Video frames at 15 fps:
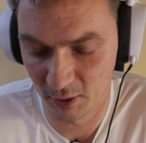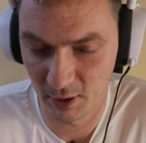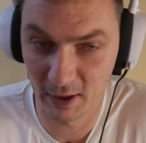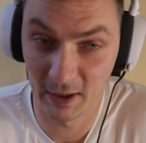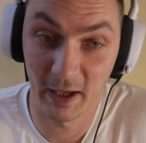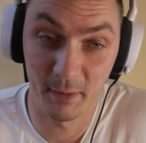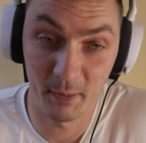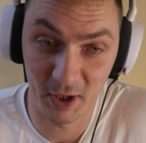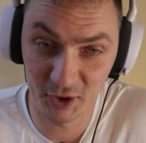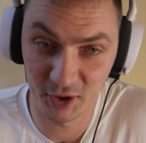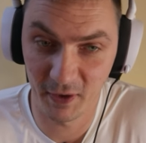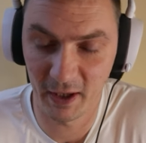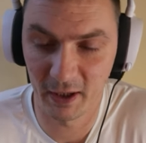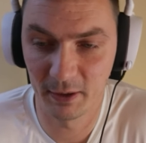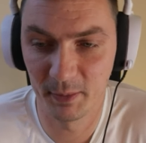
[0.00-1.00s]
and I
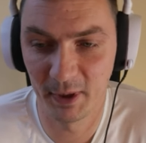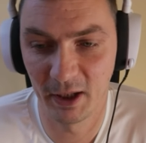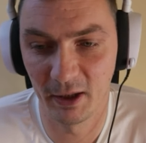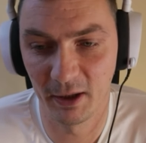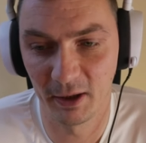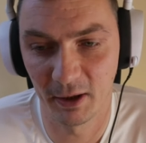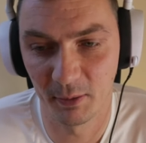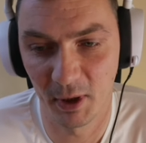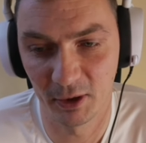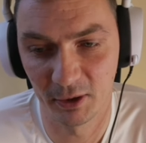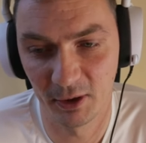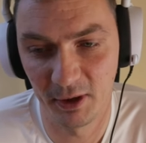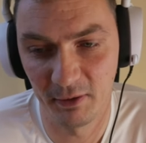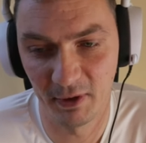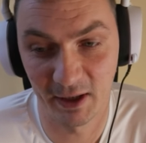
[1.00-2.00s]
mentioned that at the beginning about
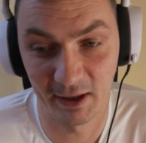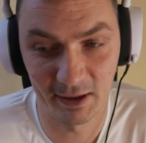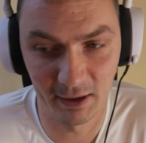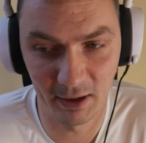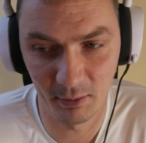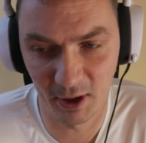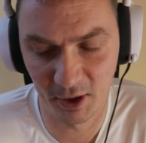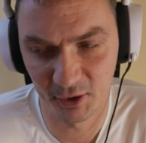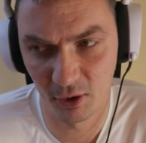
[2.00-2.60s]
leaving academia.